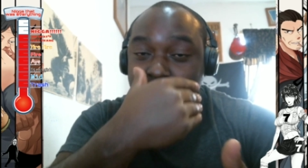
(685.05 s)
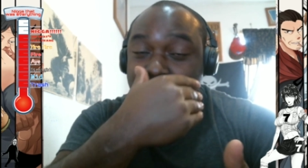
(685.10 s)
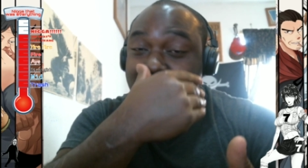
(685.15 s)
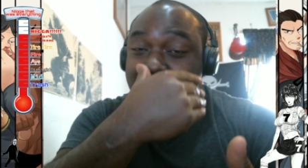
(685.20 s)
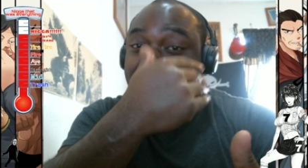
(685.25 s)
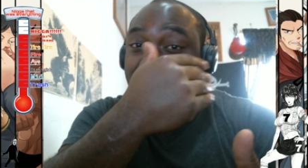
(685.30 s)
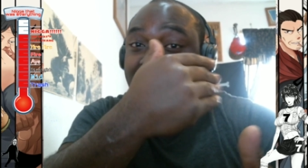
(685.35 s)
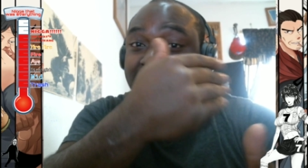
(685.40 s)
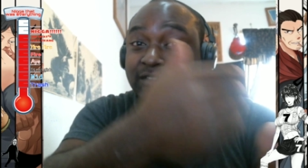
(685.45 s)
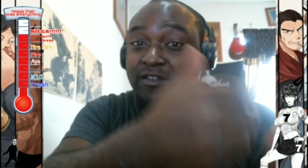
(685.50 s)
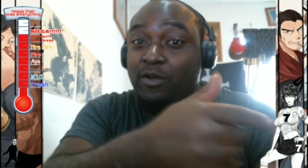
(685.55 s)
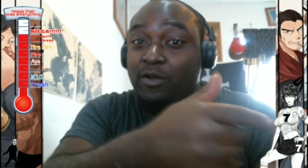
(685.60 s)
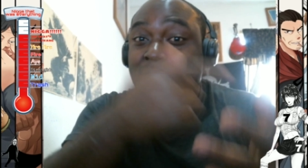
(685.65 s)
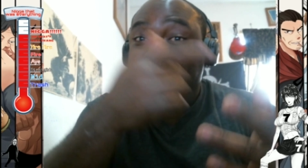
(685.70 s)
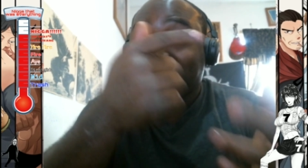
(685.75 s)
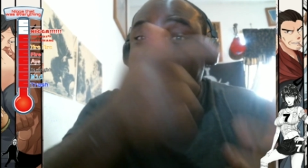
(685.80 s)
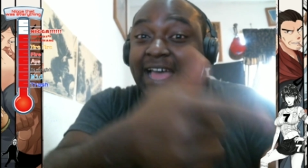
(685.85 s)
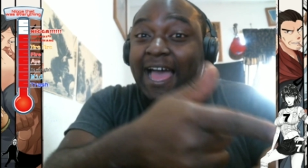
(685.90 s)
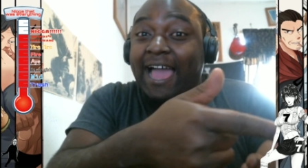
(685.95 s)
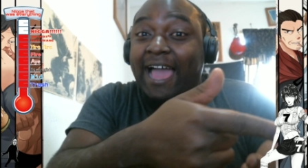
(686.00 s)
He's about to go
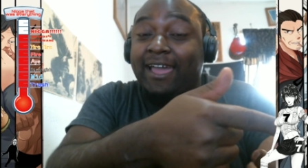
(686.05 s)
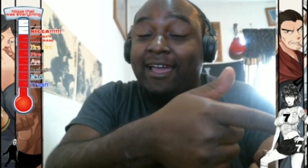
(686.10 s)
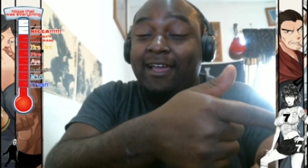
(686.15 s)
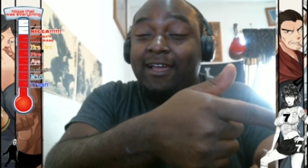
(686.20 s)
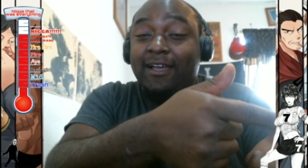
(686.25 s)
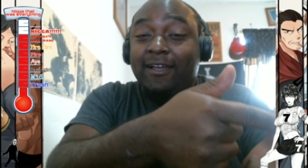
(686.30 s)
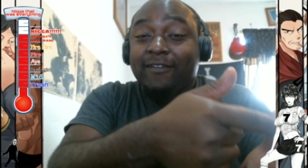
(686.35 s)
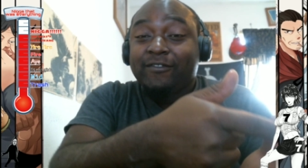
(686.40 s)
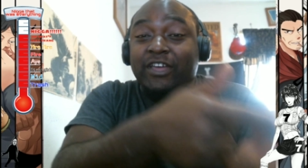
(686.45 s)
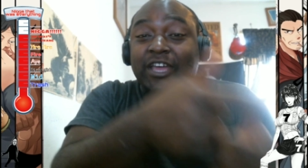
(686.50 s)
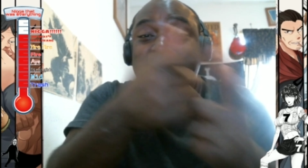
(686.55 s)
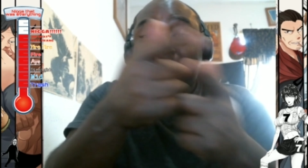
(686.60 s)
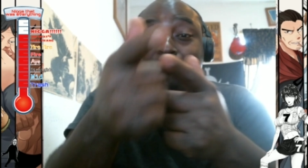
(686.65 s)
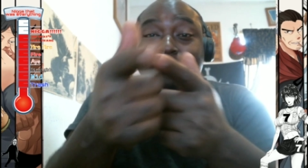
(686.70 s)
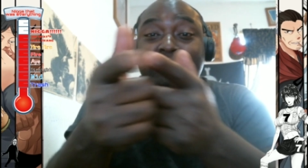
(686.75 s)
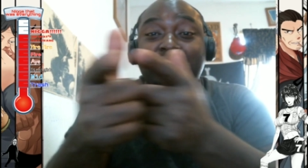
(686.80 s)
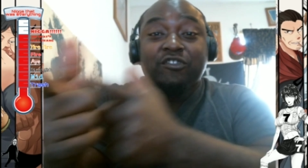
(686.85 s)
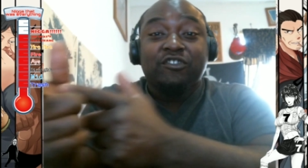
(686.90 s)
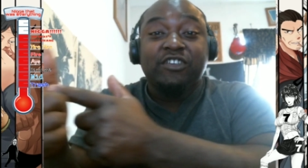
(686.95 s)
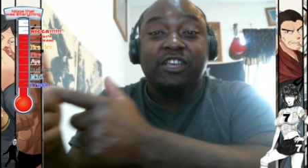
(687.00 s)
attack the Hero
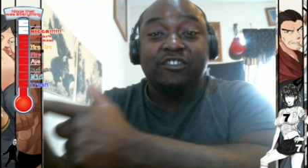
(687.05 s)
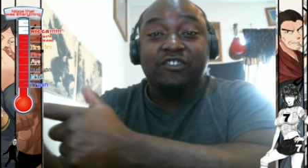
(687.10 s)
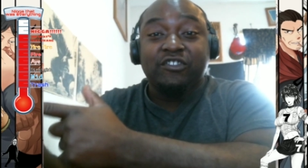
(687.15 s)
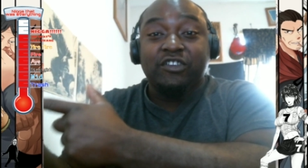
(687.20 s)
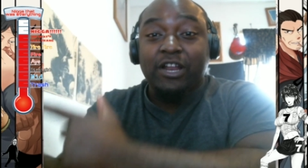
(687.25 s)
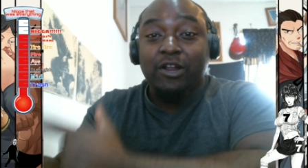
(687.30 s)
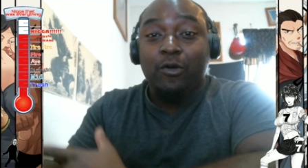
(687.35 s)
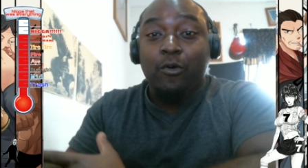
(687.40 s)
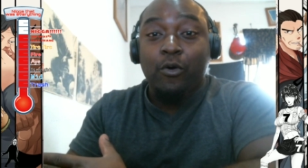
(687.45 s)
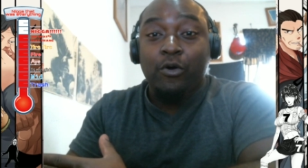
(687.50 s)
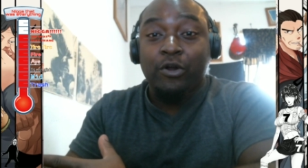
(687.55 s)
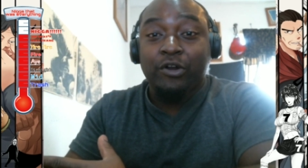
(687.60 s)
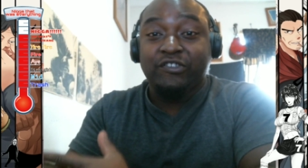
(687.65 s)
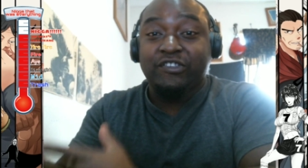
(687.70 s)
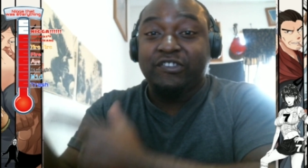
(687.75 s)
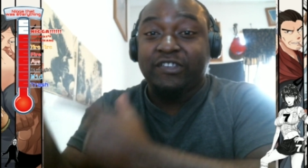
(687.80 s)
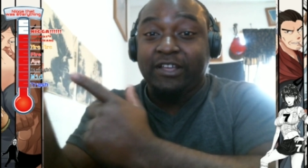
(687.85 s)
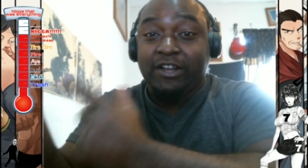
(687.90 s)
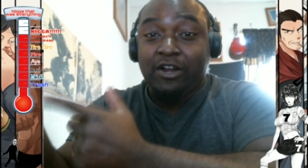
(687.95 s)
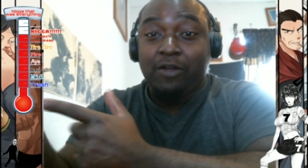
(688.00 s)
Association headquarters
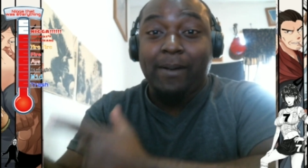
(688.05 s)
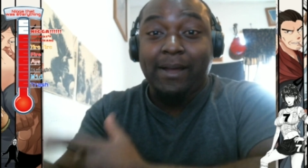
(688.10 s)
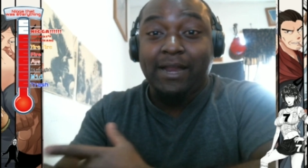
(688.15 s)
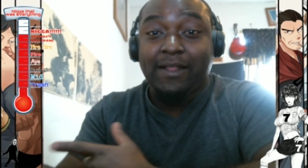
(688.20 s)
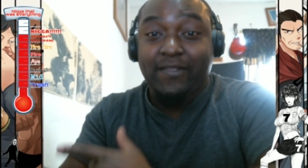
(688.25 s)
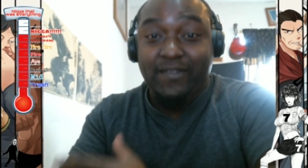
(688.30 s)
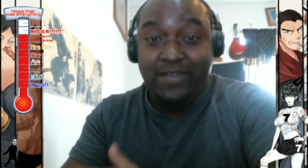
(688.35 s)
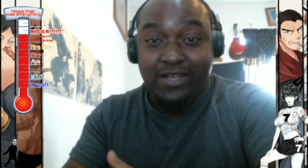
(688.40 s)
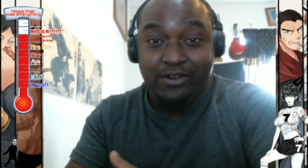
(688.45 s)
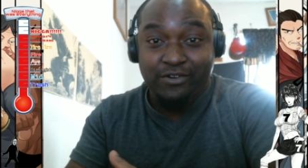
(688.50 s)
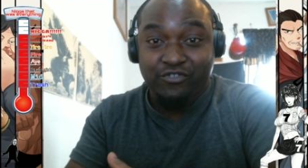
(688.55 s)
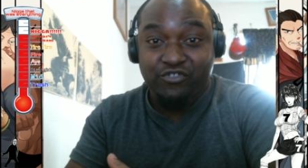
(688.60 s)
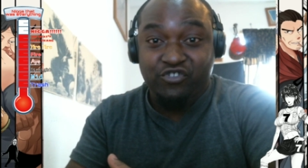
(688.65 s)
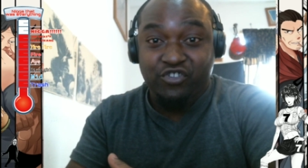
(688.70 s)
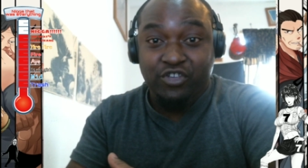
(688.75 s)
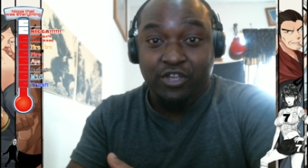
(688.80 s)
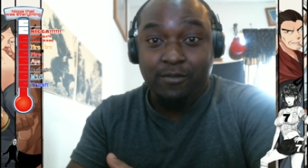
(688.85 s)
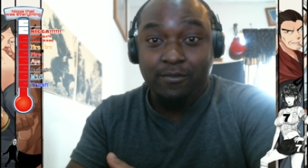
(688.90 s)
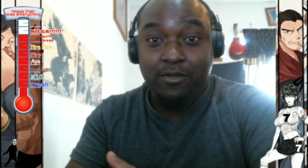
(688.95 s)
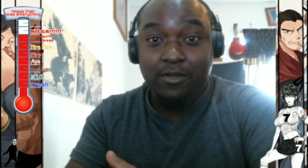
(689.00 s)
because ain't nobody there and
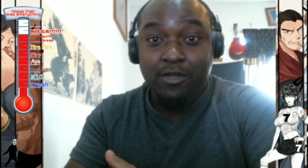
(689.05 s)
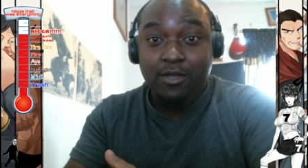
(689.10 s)
shit.